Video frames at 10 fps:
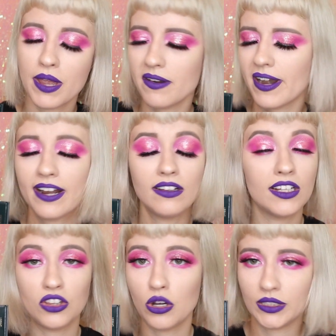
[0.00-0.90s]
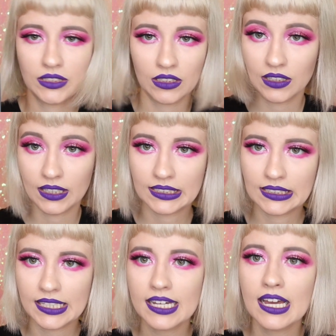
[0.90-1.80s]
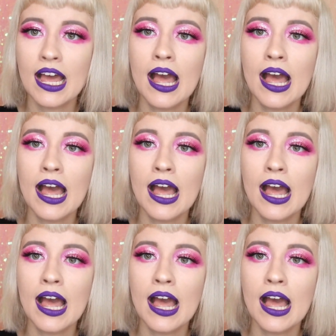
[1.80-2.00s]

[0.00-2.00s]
bare eyelid. No, it's not gonna stick,